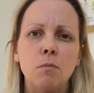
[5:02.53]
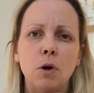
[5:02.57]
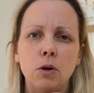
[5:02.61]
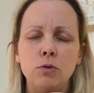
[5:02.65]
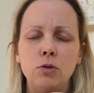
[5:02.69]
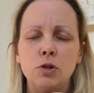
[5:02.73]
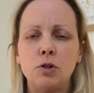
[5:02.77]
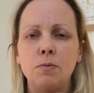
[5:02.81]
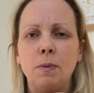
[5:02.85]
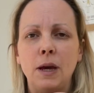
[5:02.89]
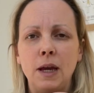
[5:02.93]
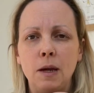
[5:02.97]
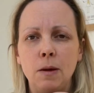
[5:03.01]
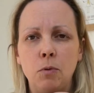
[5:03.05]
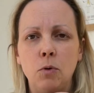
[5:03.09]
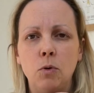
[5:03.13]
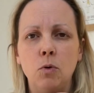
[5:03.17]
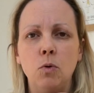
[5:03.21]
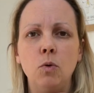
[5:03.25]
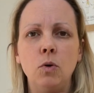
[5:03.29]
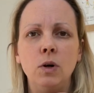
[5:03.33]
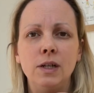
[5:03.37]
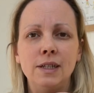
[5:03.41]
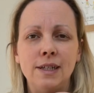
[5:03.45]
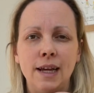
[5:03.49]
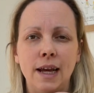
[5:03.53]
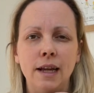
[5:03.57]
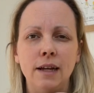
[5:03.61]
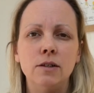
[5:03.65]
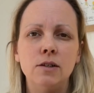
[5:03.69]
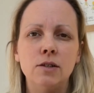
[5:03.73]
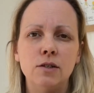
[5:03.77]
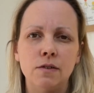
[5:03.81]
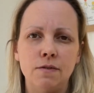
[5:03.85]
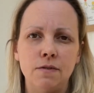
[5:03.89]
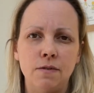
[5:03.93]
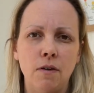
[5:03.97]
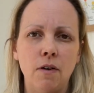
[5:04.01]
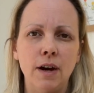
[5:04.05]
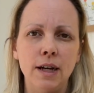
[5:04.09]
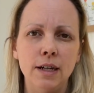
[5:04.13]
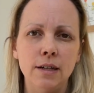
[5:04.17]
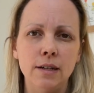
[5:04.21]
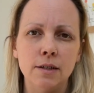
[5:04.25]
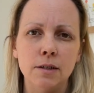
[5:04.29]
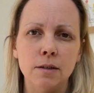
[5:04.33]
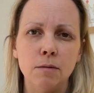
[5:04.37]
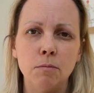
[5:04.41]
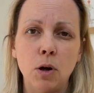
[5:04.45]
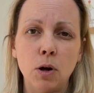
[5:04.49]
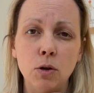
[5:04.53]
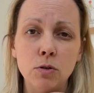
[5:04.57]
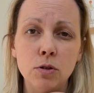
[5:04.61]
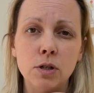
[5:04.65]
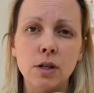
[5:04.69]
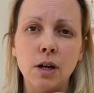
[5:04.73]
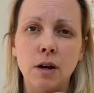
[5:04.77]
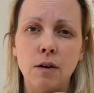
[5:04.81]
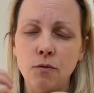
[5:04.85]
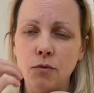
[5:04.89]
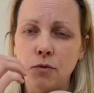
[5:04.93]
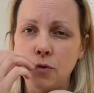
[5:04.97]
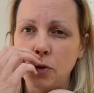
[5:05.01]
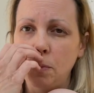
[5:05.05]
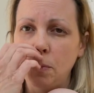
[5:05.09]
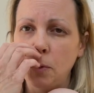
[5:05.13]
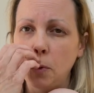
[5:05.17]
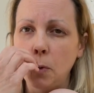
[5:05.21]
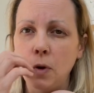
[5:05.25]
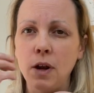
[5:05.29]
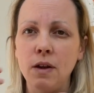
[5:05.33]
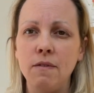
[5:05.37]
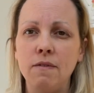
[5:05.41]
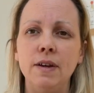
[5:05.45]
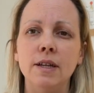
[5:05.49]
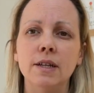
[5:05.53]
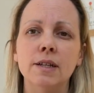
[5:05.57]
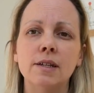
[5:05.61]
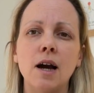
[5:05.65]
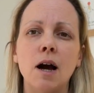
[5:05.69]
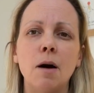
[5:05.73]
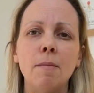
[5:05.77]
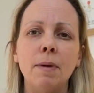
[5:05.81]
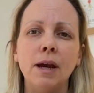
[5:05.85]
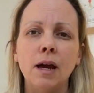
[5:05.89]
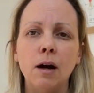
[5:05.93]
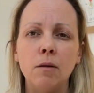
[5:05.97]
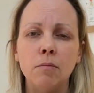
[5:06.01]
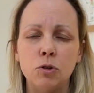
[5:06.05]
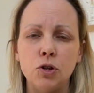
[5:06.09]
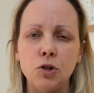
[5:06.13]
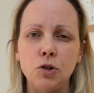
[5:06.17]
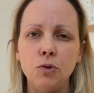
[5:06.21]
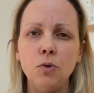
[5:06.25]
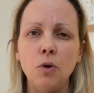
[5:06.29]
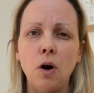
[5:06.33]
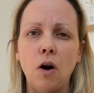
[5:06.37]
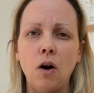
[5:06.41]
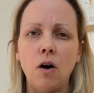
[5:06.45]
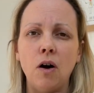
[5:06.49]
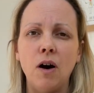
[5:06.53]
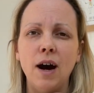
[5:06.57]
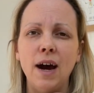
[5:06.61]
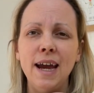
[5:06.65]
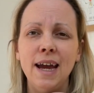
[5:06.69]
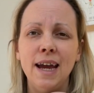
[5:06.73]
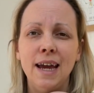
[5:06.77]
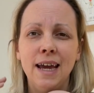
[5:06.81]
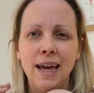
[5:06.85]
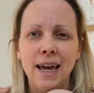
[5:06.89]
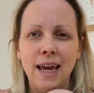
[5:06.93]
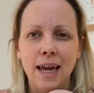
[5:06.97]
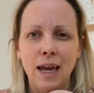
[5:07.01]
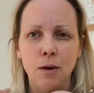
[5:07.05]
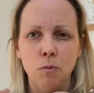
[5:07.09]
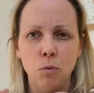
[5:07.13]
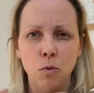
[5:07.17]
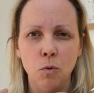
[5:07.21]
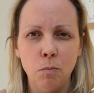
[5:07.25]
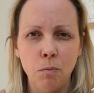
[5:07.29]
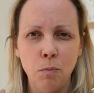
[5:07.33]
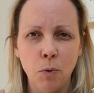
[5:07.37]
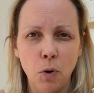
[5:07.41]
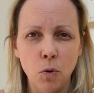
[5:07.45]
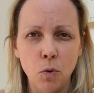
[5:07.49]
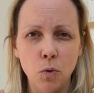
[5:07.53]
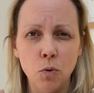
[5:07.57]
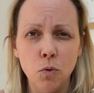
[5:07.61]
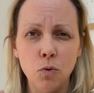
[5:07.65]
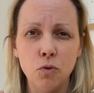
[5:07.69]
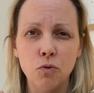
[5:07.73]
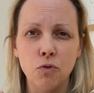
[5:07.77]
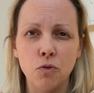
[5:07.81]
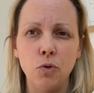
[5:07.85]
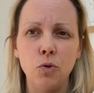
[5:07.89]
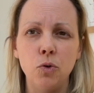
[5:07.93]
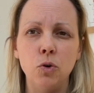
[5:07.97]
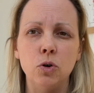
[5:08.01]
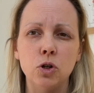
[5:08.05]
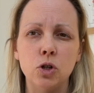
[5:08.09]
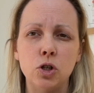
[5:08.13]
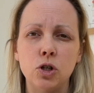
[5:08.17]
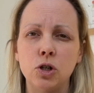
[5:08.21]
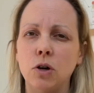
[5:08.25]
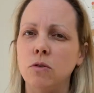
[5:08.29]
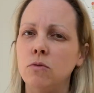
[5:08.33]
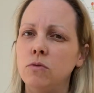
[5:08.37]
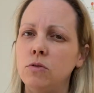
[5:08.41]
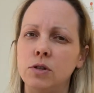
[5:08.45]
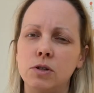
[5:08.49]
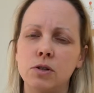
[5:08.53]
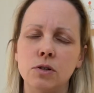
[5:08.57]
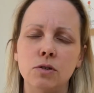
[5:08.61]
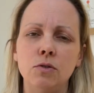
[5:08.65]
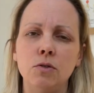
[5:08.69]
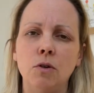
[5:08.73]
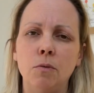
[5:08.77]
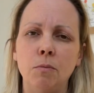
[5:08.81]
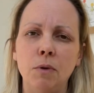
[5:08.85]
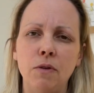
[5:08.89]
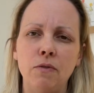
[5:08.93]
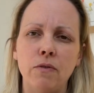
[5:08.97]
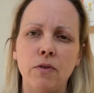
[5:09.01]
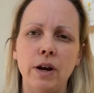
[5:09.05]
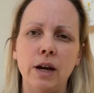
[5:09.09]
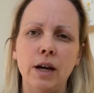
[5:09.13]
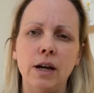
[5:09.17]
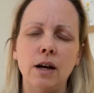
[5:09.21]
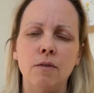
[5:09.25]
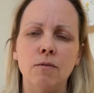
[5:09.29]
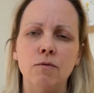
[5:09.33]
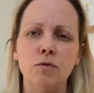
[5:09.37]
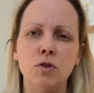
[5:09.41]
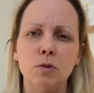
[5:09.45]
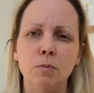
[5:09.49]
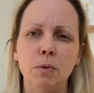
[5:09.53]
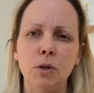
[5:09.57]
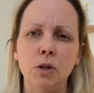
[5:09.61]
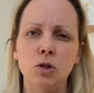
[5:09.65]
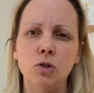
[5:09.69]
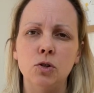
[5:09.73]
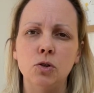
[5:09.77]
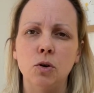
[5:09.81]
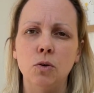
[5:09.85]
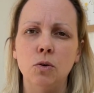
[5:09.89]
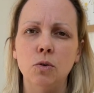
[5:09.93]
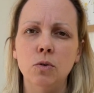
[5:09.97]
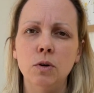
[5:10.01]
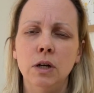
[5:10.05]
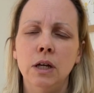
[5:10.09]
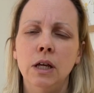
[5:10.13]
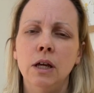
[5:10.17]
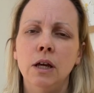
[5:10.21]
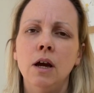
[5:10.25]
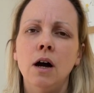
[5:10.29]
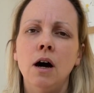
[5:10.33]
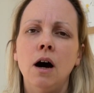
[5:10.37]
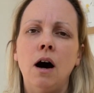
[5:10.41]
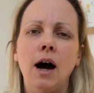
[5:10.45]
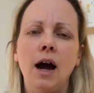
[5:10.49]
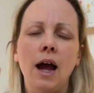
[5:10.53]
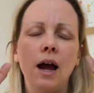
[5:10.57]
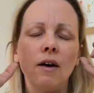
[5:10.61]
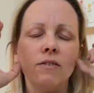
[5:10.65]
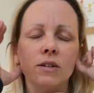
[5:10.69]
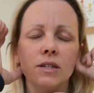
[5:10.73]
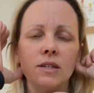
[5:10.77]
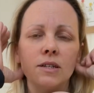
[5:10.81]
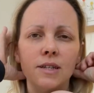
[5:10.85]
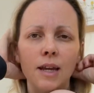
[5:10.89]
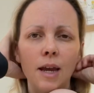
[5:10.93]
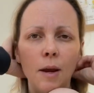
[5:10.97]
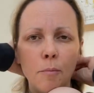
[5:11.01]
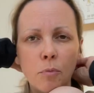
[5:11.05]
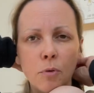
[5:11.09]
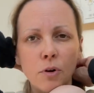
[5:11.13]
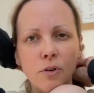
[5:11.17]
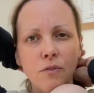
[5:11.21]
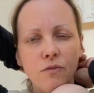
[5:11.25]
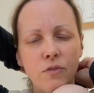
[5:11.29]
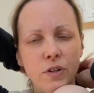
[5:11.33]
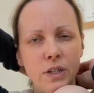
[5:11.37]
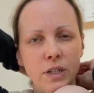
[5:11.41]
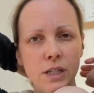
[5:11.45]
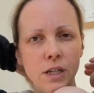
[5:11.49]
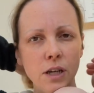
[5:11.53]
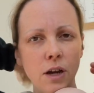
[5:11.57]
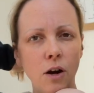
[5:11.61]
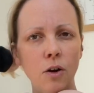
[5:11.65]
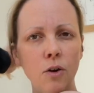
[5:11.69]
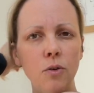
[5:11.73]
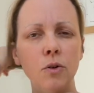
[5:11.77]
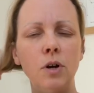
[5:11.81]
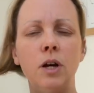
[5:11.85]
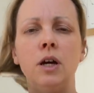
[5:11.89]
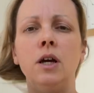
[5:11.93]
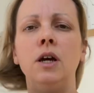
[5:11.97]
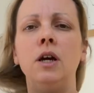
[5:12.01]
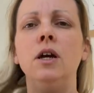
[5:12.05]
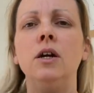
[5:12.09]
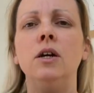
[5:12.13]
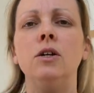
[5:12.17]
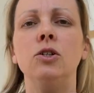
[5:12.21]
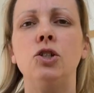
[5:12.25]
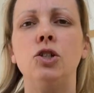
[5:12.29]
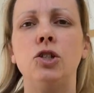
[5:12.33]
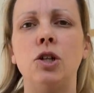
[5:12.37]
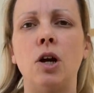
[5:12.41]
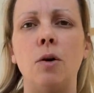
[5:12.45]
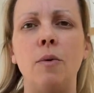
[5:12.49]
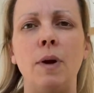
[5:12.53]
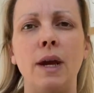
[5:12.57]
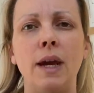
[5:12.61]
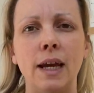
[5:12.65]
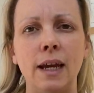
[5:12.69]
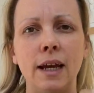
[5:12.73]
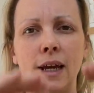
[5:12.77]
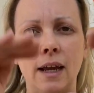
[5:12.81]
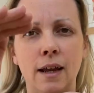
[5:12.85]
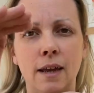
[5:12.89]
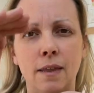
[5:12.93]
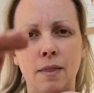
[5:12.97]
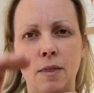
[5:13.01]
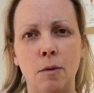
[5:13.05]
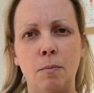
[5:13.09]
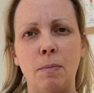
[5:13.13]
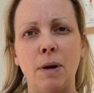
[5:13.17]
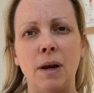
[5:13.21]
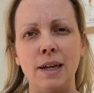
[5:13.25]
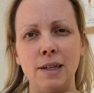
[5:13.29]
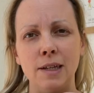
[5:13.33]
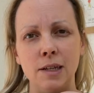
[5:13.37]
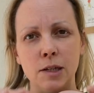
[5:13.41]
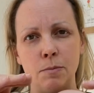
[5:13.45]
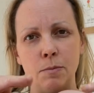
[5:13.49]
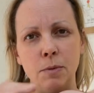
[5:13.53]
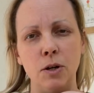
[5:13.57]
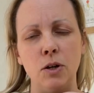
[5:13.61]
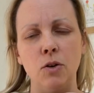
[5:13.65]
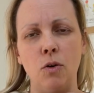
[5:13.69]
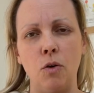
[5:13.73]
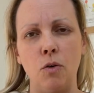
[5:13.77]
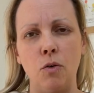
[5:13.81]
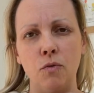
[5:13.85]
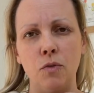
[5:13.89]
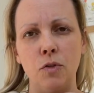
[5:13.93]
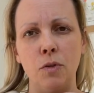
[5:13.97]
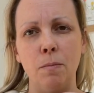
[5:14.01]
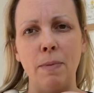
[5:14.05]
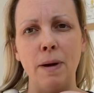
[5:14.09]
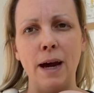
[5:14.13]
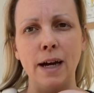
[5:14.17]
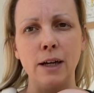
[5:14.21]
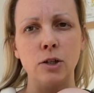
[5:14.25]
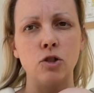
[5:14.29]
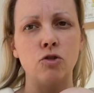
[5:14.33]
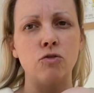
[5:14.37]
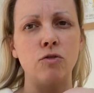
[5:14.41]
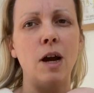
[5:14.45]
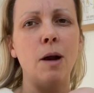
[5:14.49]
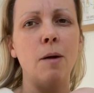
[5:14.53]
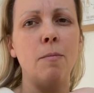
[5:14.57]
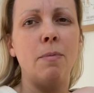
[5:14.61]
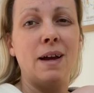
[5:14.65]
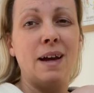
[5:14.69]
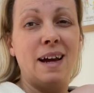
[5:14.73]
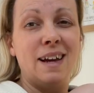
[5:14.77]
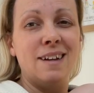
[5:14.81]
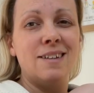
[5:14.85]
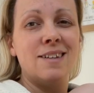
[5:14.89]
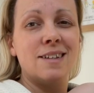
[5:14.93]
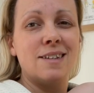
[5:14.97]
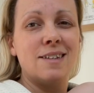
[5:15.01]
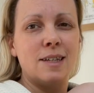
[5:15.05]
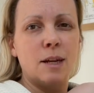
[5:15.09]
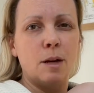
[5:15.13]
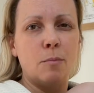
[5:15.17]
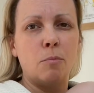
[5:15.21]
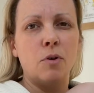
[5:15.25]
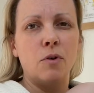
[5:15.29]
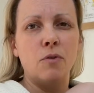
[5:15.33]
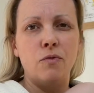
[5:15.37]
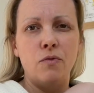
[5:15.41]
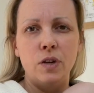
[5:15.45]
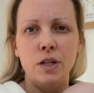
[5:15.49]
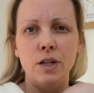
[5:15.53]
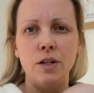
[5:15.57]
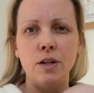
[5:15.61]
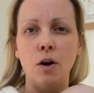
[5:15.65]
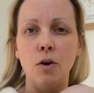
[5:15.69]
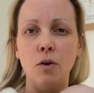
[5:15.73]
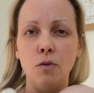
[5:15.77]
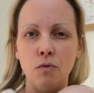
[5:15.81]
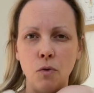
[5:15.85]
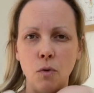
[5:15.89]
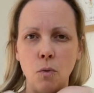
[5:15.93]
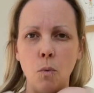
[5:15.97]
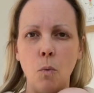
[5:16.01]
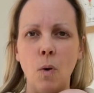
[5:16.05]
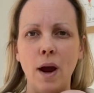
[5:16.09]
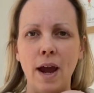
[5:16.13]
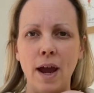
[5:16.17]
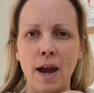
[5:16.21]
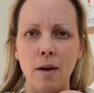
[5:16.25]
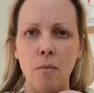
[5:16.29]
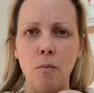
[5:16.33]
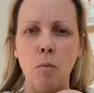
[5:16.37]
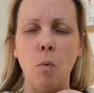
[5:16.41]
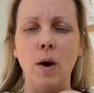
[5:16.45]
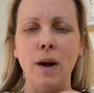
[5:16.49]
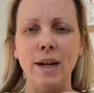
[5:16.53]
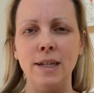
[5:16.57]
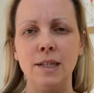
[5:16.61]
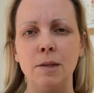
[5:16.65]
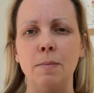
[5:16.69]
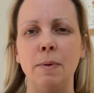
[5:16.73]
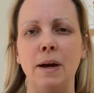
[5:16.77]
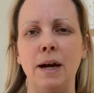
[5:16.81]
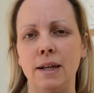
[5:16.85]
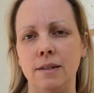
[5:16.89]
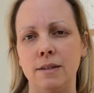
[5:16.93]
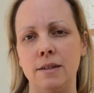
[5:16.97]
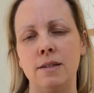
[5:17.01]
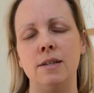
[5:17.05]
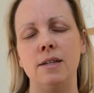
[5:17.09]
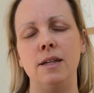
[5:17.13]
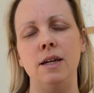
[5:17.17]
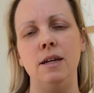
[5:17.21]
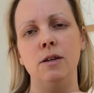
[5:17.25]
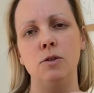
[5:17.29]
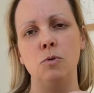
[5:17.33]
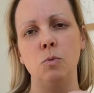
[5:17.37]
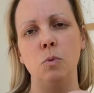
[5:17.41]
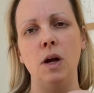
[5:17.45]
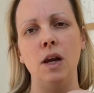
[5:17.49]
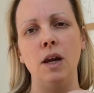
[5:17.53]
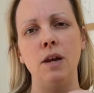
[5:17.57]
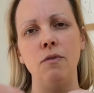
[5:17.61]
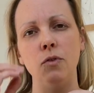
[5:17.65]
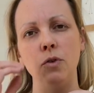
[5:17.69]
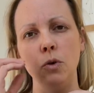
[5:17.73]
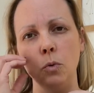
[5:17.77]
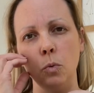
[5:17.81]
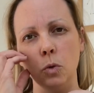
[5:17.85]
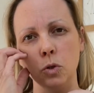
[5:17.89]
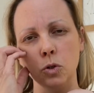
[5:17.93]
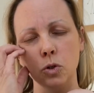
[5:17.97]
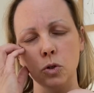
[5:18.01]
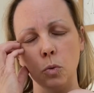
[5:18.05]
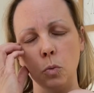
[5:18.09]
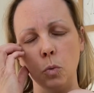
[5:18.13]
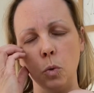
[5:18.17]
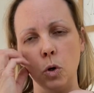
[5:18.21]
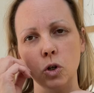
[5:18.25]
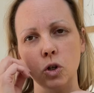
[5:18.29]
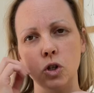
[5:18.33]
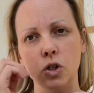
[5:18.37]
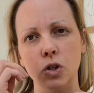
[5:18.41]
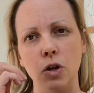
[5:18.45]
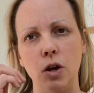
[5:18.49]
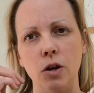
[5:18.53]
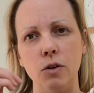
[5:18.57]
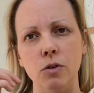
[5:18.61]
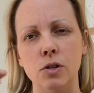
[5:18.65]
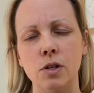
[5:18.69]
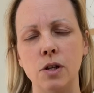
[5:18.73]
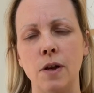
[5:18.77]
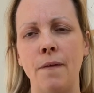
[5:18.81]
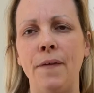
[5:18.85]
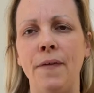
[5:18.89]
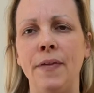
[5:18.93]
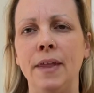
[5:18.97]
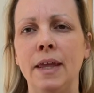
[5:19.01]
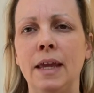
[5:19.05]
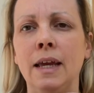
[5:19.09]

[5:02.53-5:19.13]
Most people tend to find the most comfortable. If it's coming up too high, it will pull through your shoulders and not be very comfortable at all. I have a separate video showing the placement of the back strap and a separate video for where waistbands sit as well, if you want to watch those.